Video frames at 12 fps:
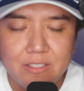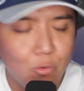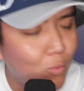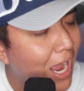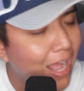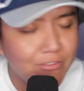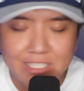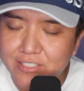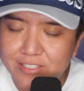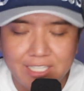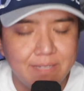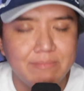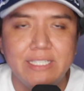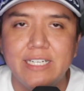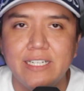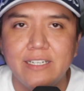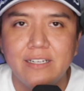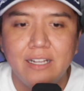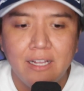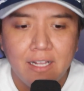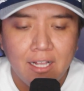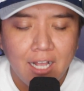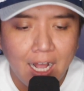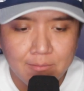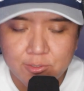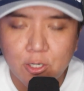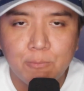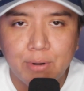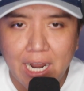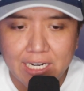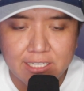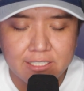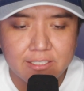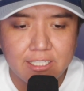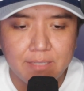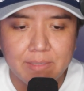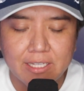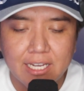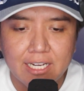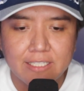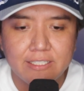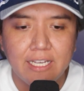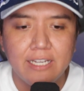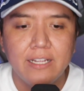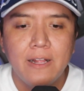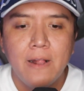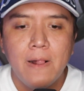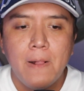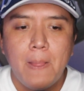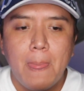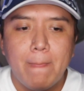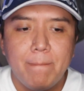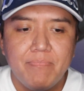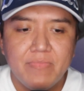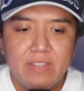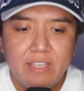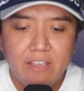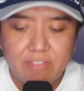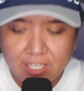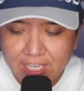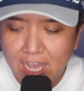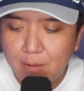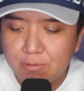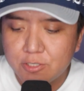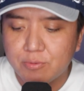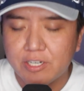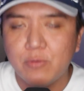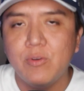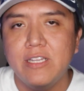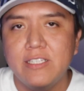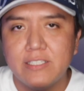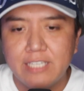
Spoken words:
Wow, this team did it. I'm so proud of this team. And like I said, if the Cowboys were going to win this